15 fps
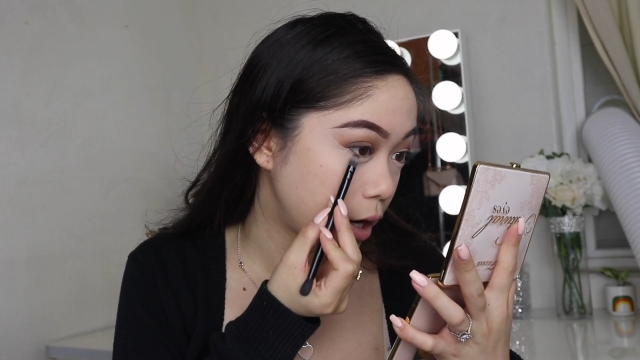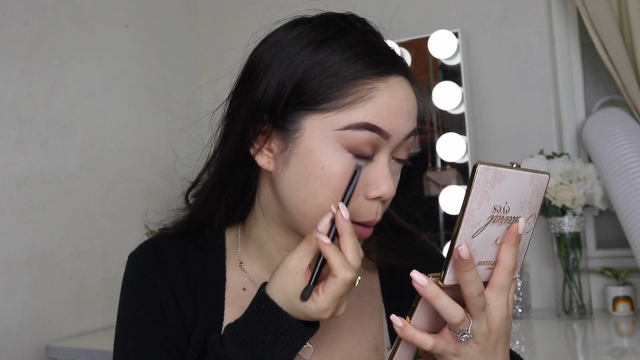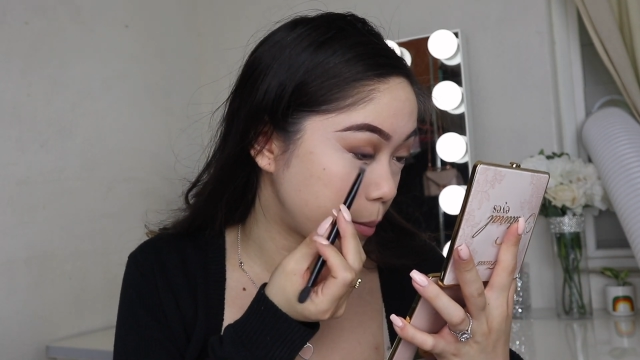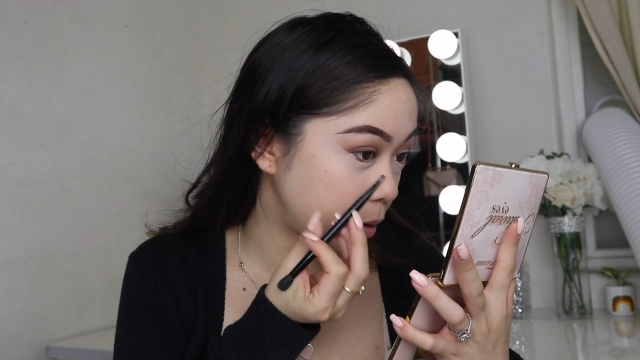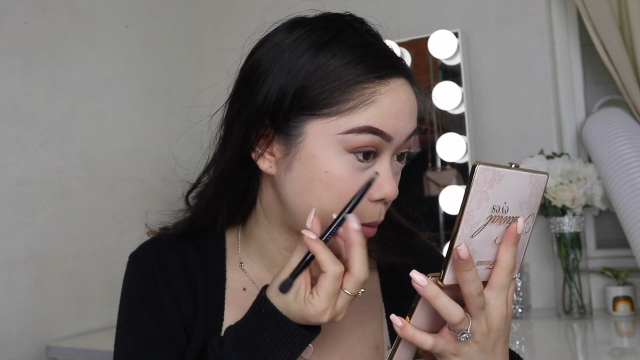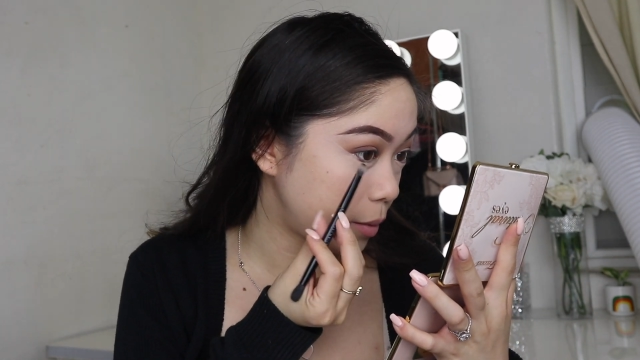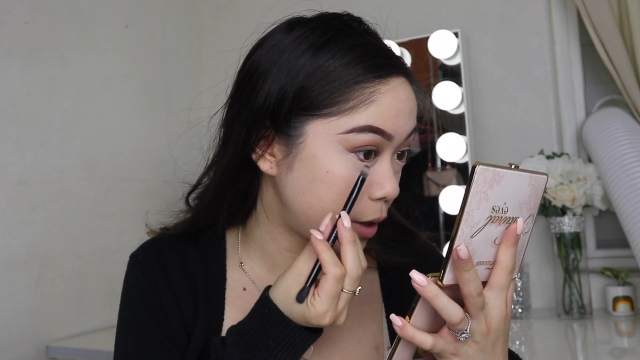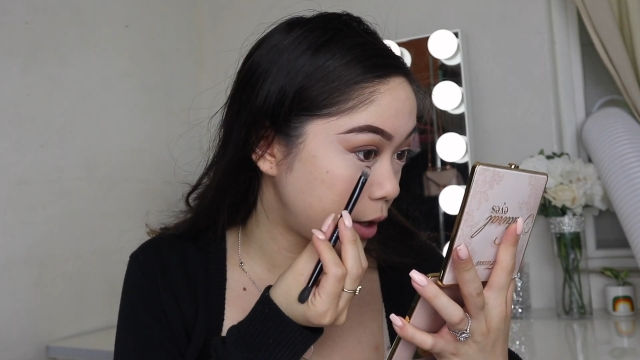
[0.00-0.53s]
I'm
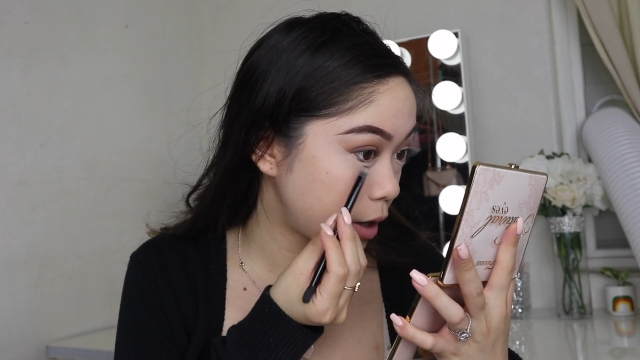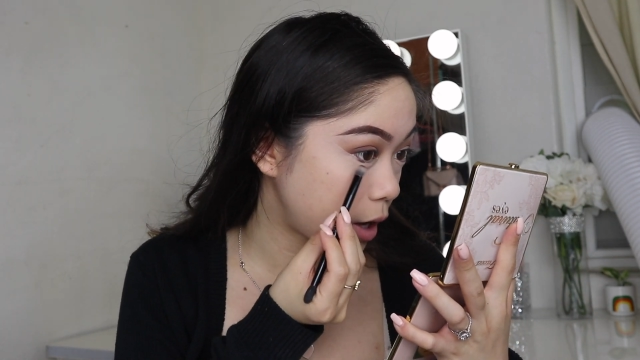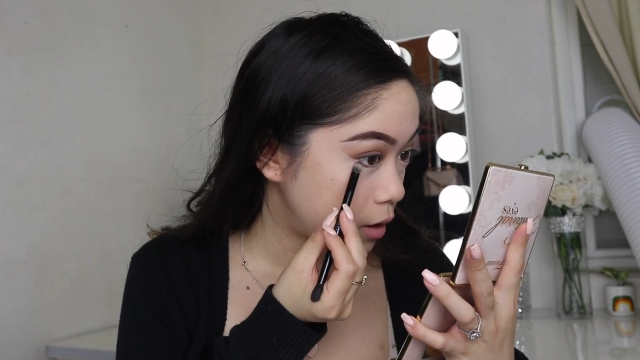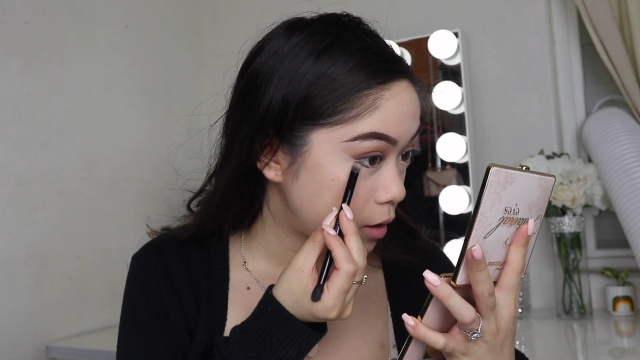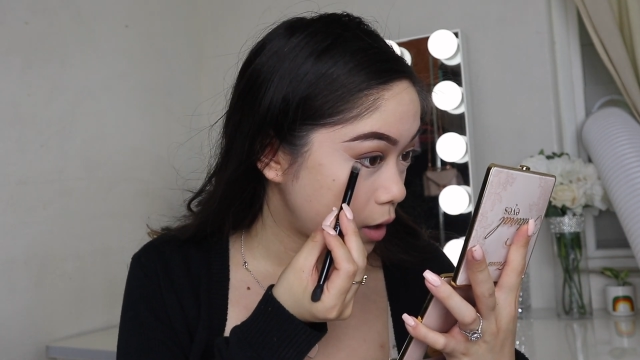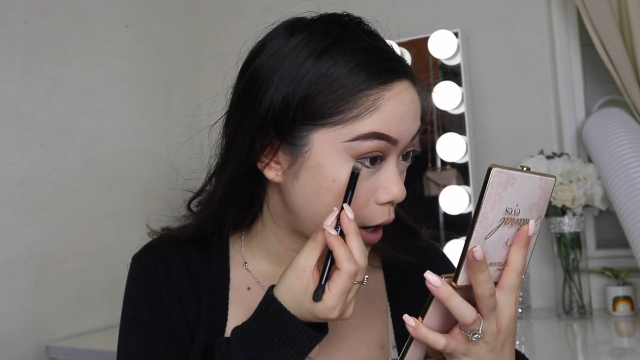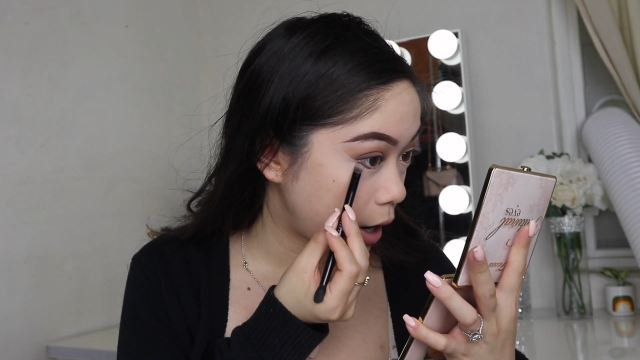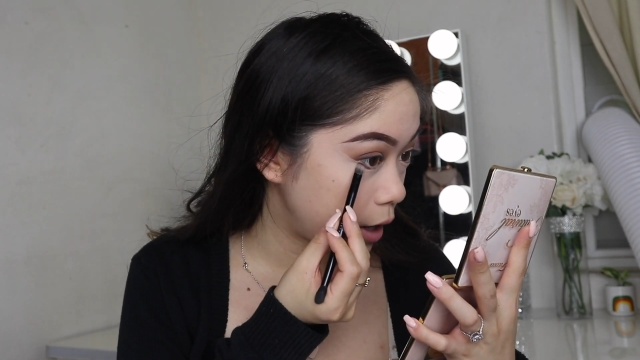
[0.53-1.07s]
gonna put it
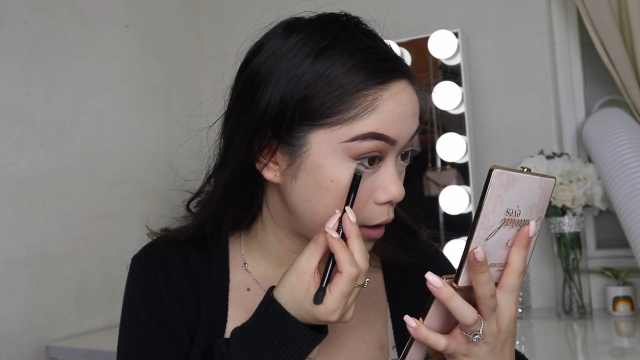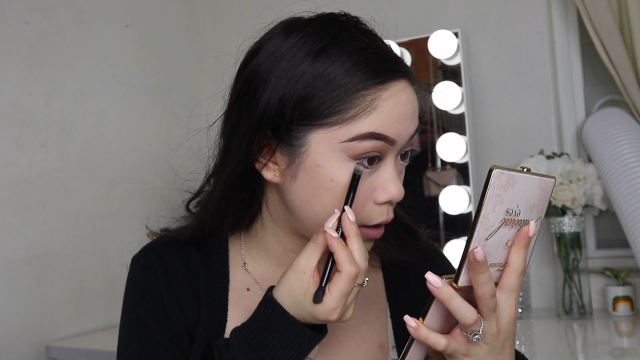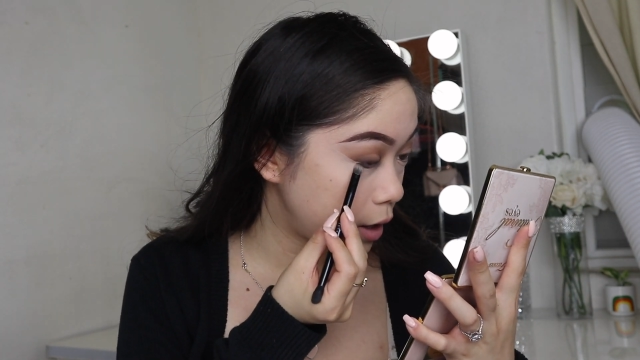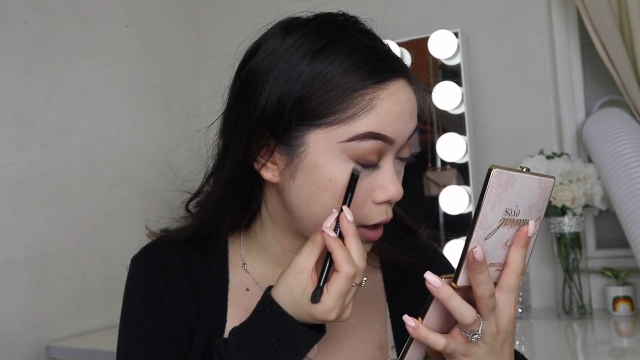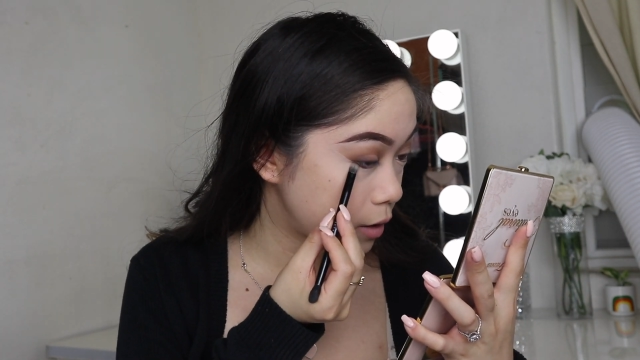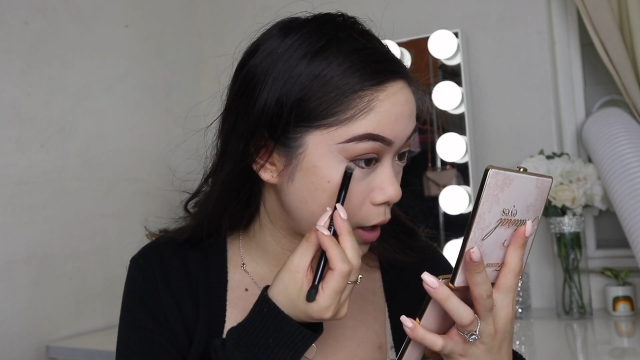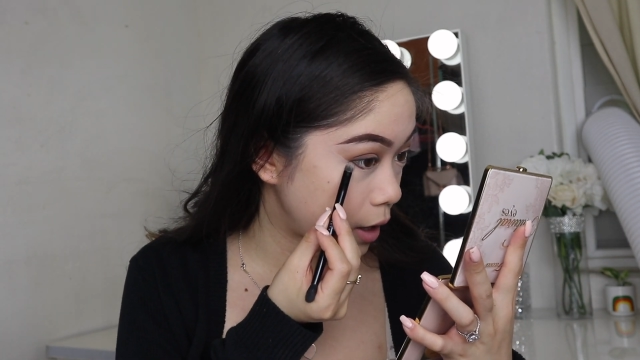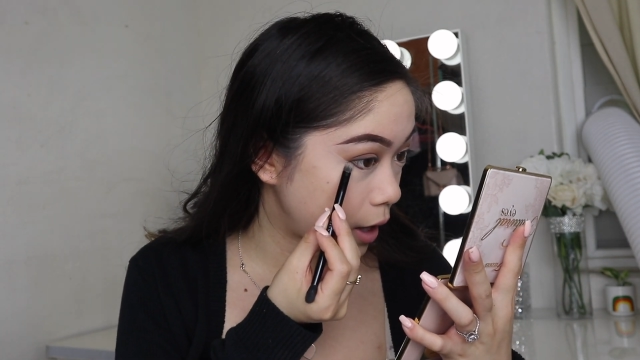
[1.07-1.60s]
tightly as I